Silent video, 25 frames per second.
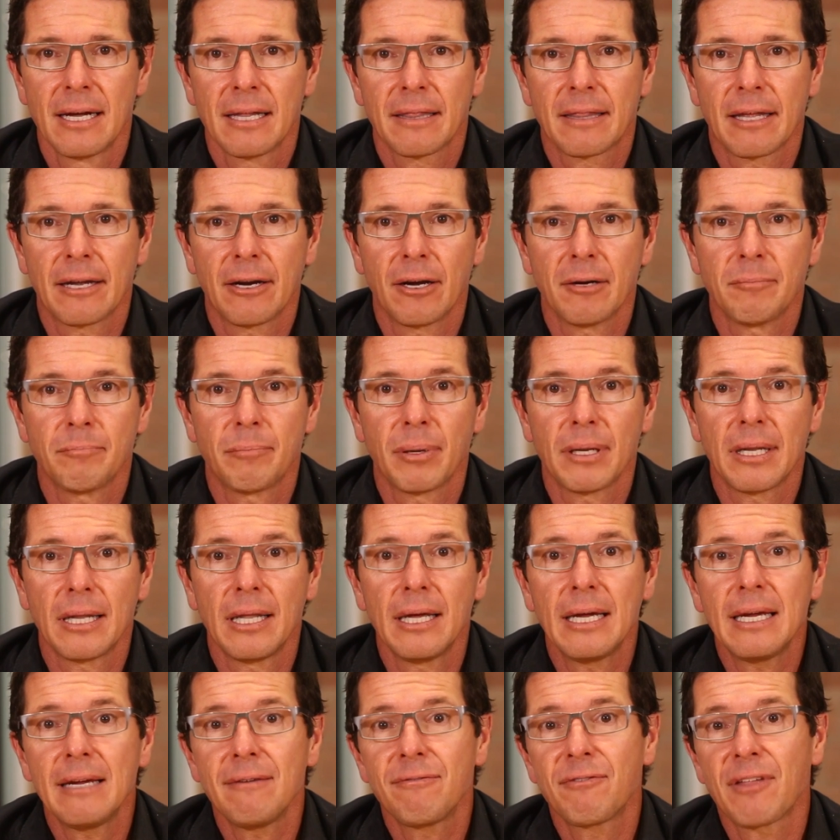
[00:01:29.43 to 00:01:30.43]
They don't
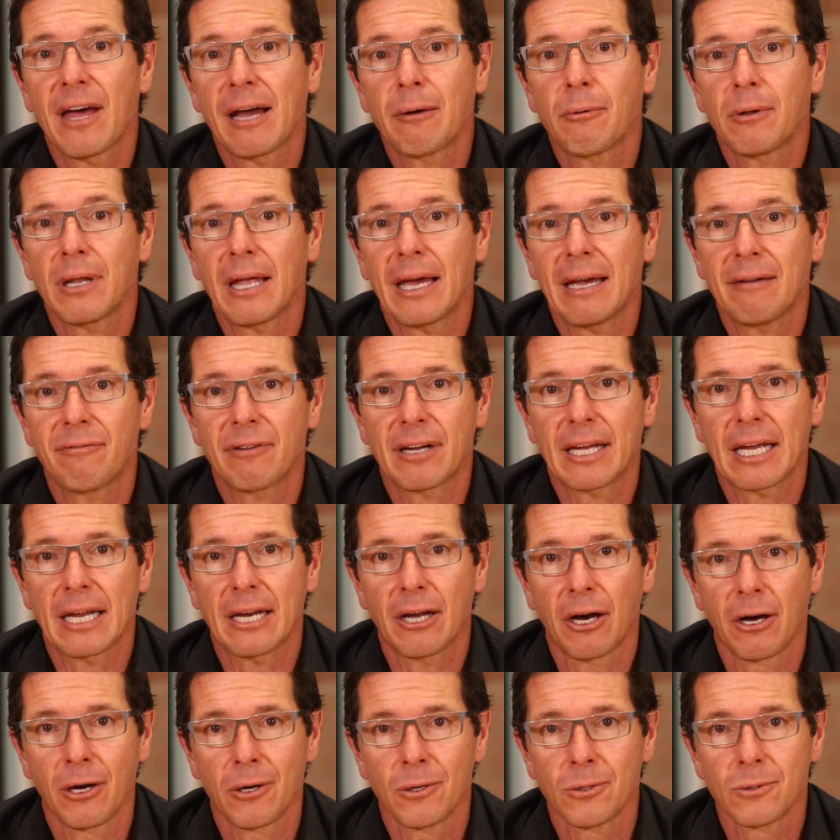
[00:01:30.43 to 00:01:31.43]
believe they will ever get
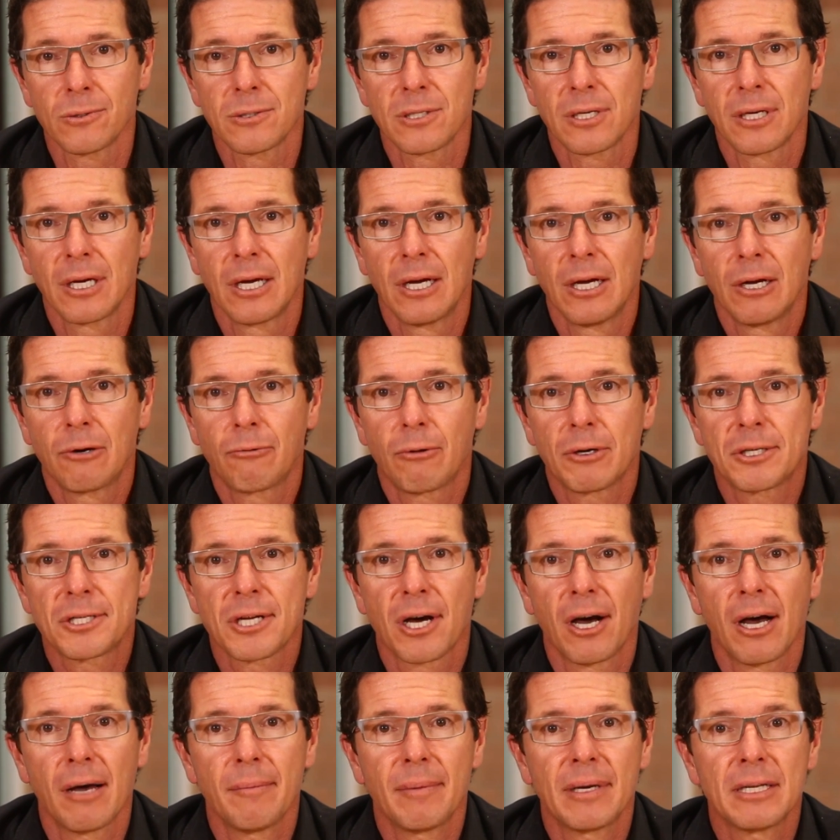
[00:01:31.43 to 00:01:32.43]
old,
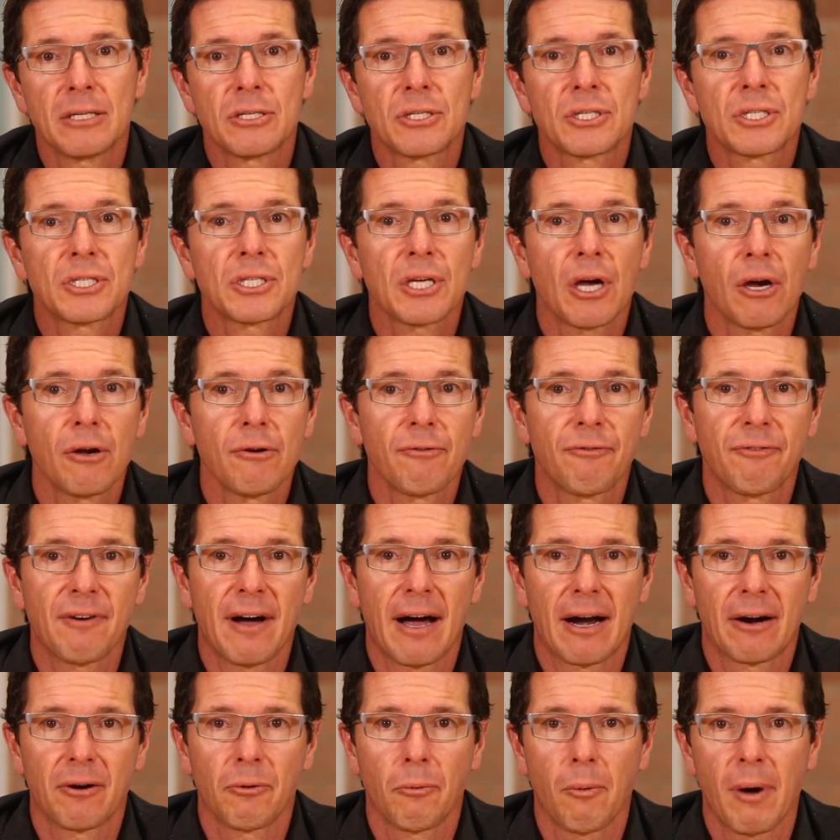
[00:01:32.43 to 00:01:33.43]
retirement is so
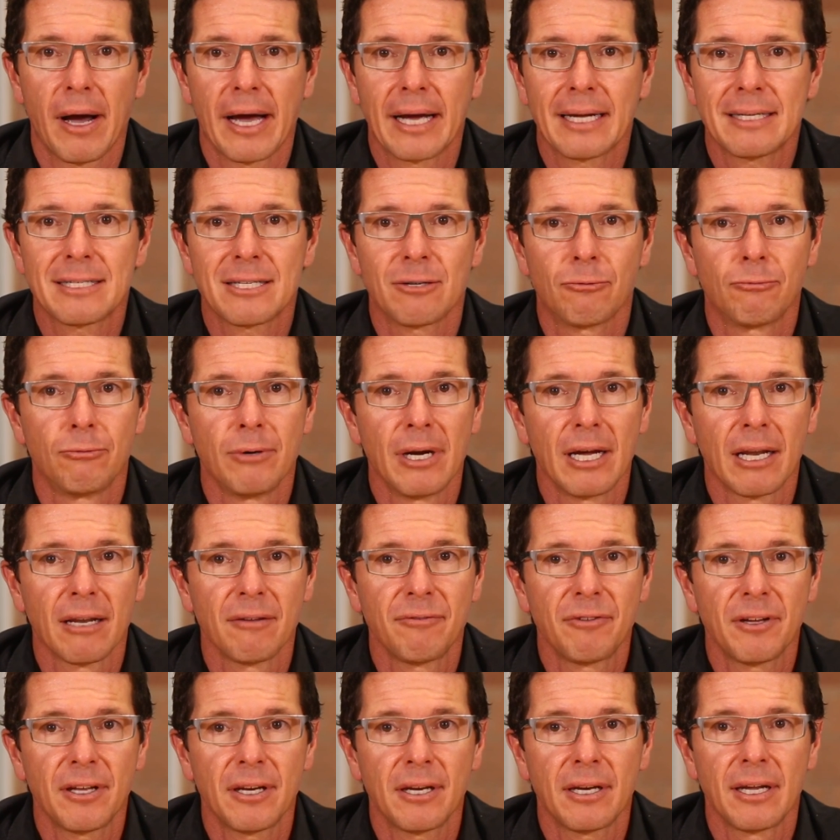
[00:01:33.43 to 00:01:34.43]
far away it's
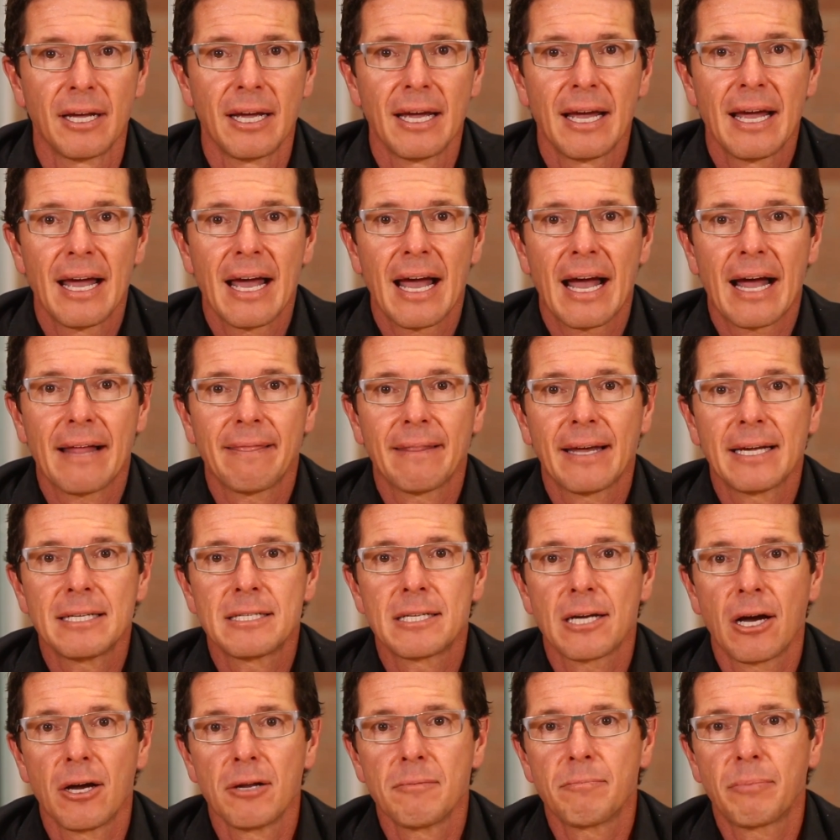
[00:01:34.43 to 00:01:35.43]
irrelevant, and they
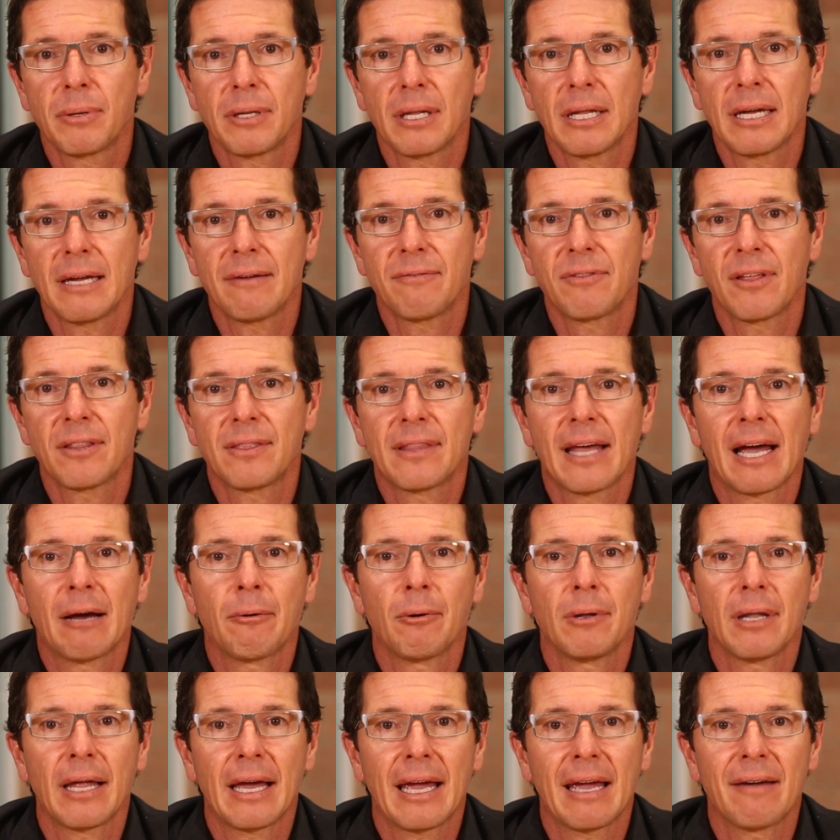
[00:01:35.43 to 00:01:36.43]
don't believe that they
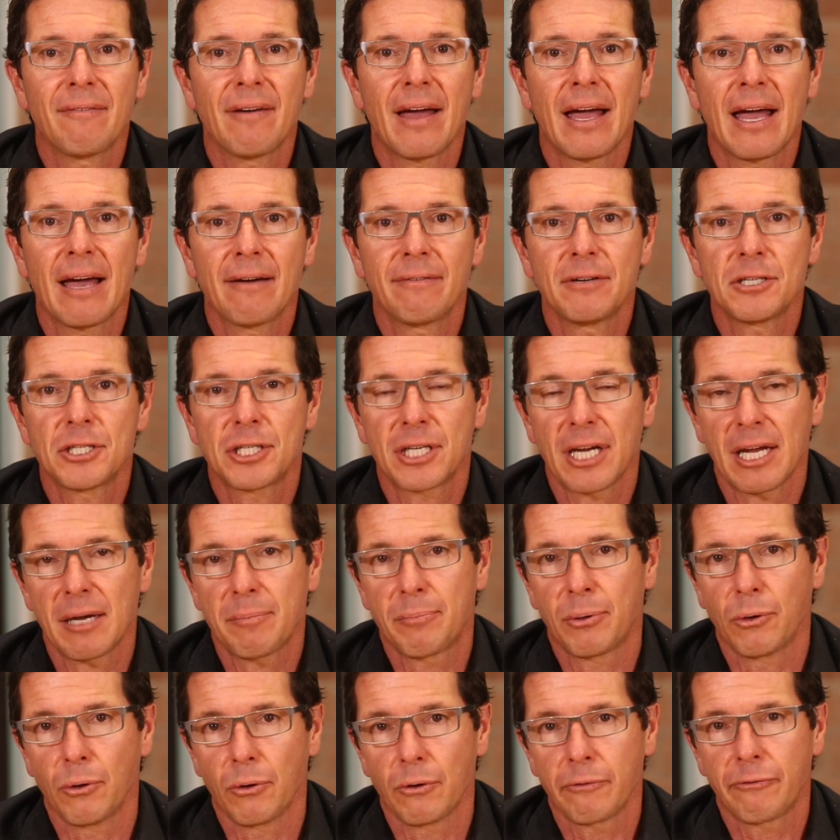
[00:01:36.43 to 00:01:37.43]
will ever have a share
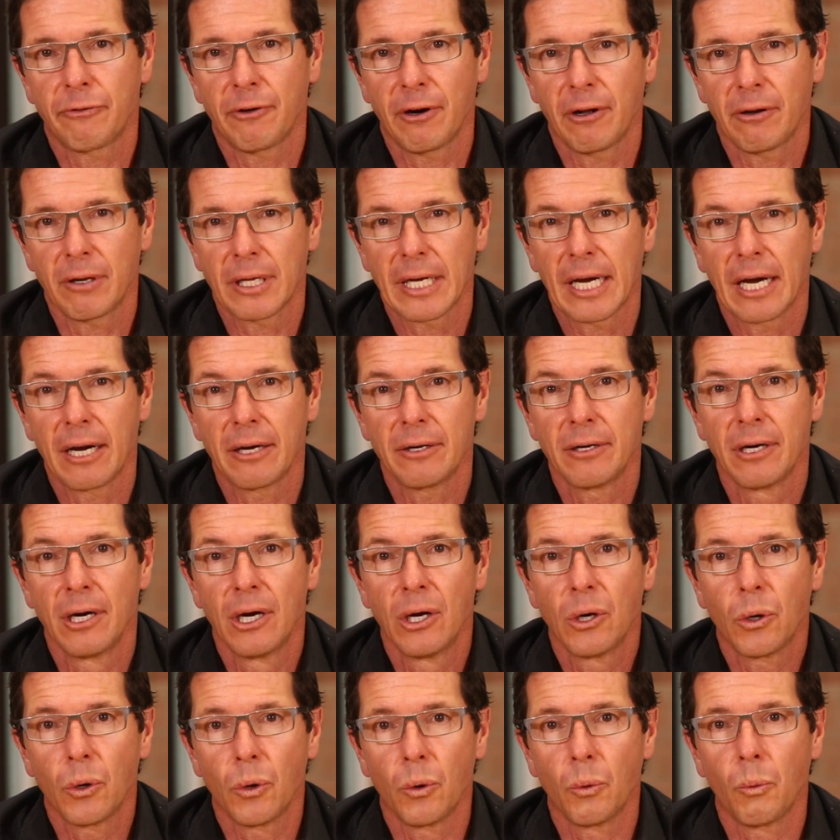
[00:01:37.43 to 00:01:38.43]

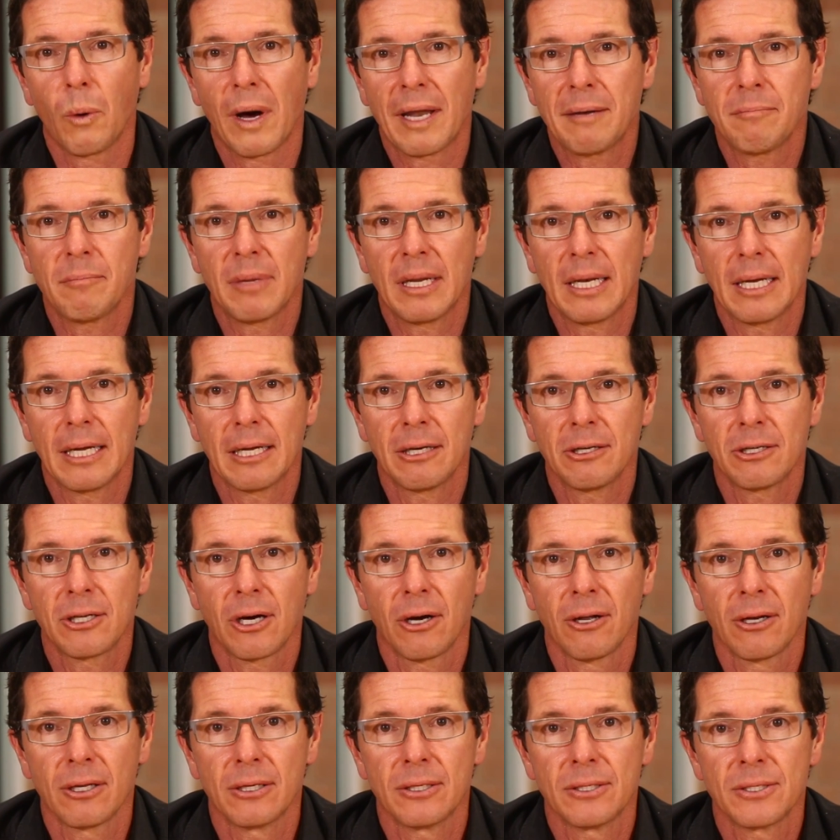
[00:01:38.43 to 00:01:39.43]
portfolio or $1 million.
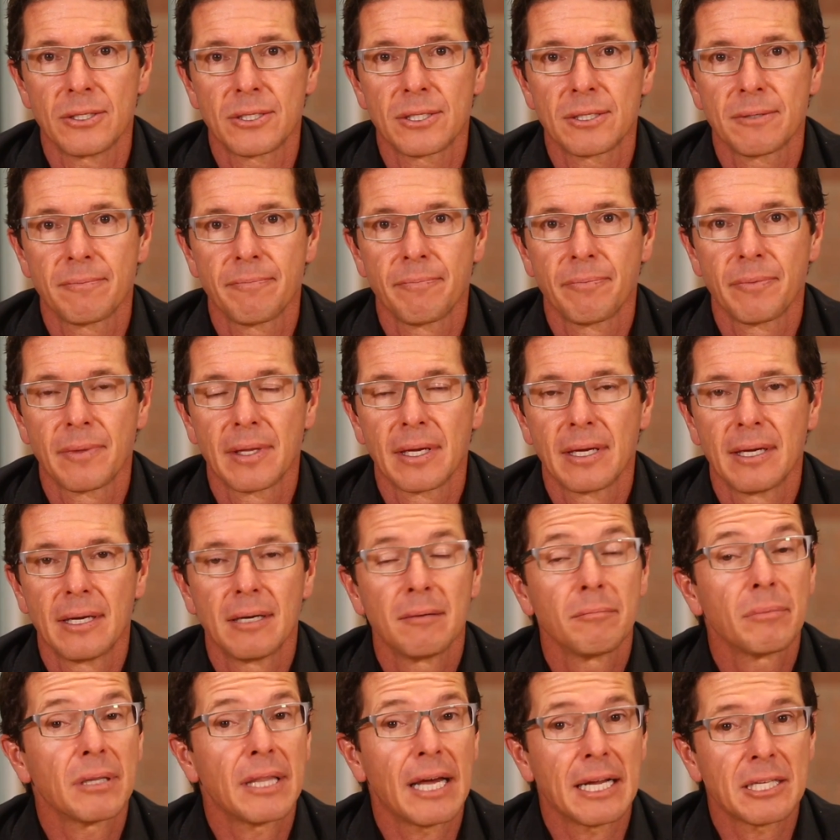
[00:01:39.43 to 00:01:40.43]

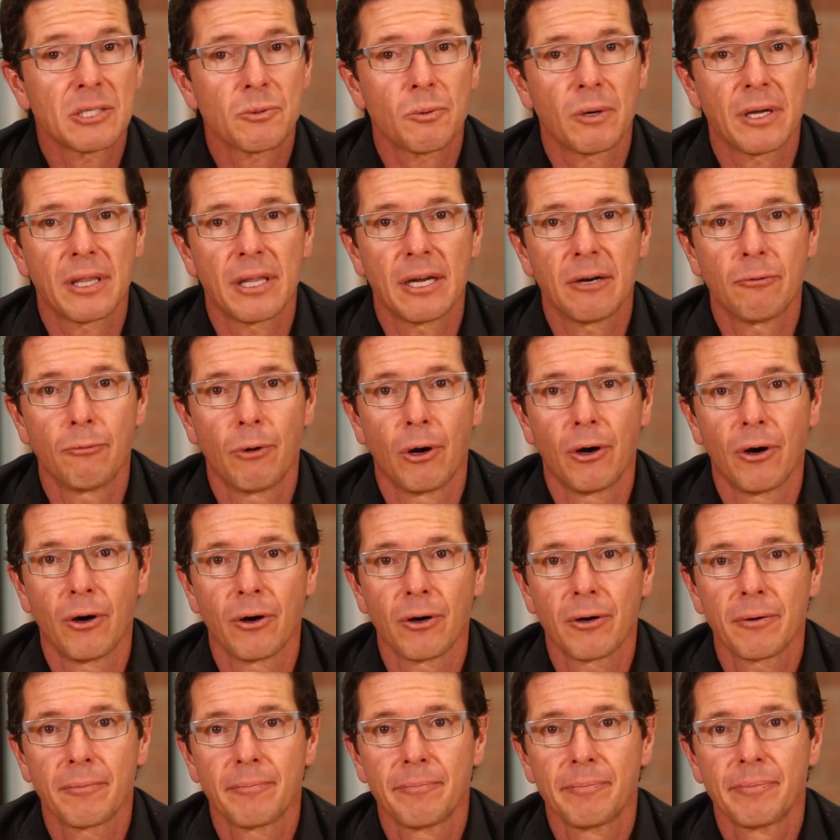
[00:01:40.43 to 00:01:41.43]
But that's where they're
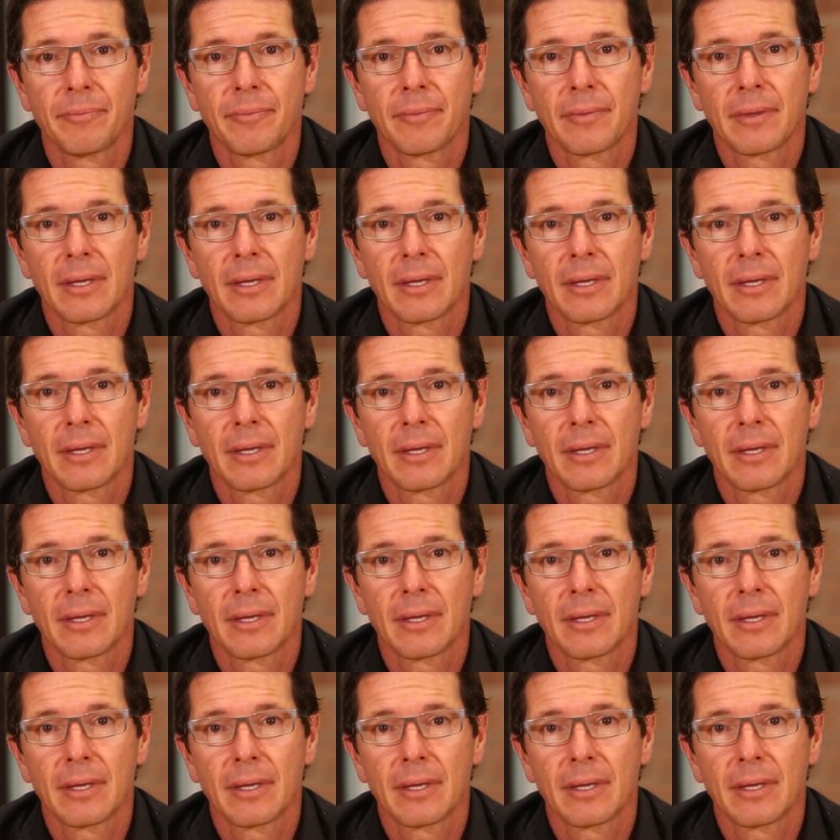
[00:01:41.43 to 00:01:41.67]
wrong.